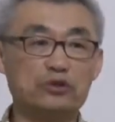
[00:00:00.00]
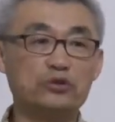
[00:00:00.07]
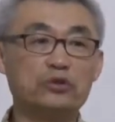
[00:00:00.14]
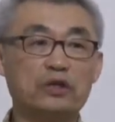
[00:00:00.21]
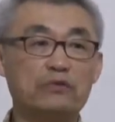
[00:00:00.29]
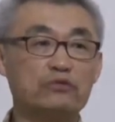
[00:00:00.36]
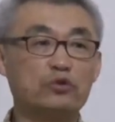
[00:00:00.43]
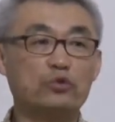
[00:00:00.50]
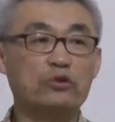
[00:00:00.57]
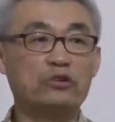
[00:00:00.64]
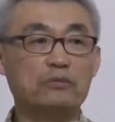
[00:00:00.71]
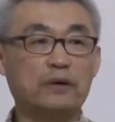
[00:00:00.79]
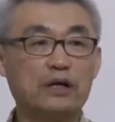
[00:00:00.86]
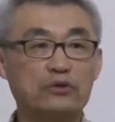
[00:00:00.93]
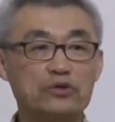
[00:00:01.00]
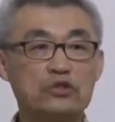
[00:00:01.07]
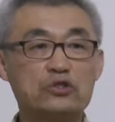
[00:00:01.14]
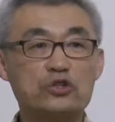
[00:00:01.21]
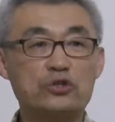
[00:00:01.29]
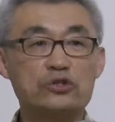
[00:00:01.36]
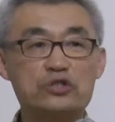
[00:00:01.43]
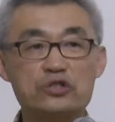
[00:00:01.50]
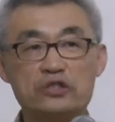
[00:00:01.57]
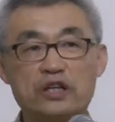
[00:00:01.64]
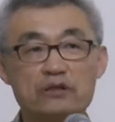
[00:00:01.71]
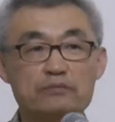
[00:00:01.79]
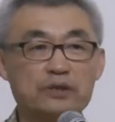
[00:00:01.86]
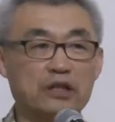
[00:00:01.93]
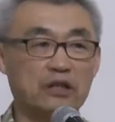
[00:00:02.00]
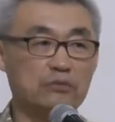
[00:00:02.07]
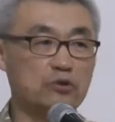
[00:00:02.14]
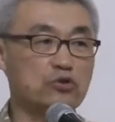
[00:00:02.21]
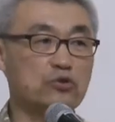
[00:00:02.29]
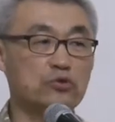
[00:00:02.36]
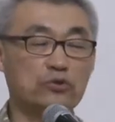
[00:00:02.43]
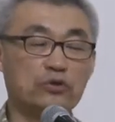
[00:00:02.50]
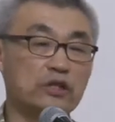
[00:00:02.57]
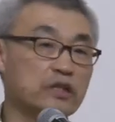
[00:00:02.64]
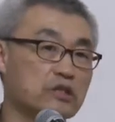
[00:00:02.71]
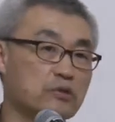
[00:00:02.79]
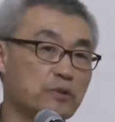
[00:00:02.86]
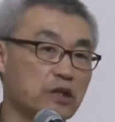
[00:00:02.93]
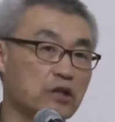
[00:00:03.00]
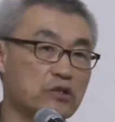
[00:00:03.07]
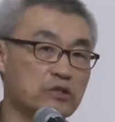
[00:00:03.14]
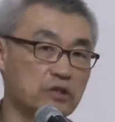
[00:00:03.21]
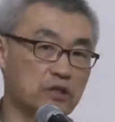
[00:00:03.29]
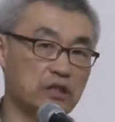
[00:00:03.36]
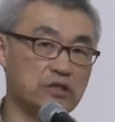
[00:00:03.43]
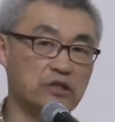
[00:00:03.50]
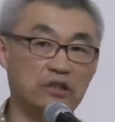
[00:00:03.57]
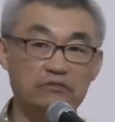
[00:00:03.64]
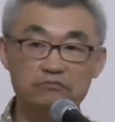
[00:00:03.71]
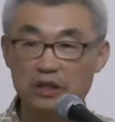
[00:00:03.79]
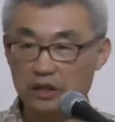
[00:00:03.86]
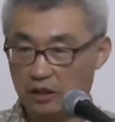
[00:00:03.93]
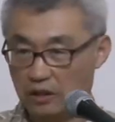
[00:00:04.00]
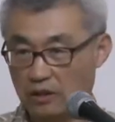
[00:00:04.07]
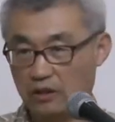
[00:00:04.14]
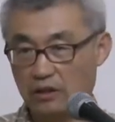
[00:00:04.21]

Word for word: You don't have to worry about church not being able to do things because it doesn't have money.